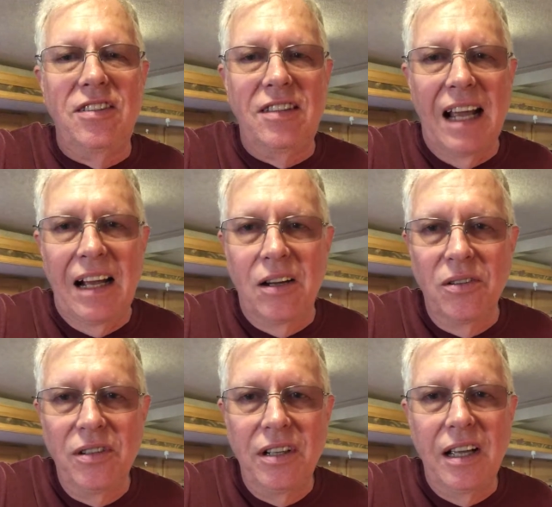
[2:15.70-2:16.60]

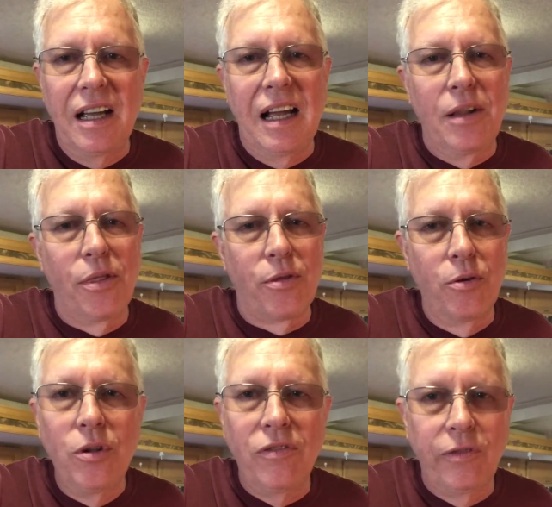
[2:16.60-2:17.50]
down and
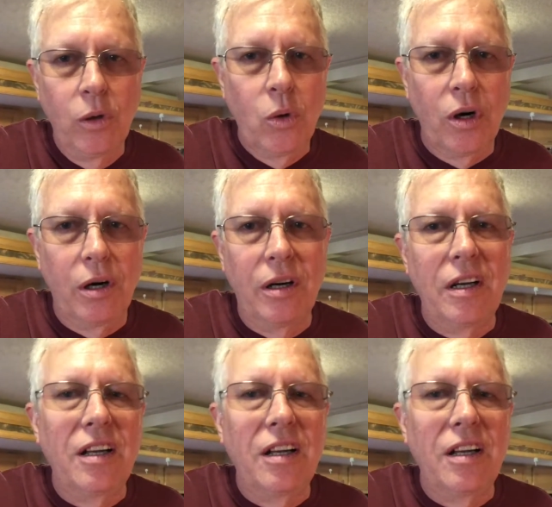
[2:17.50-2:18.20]
through the floor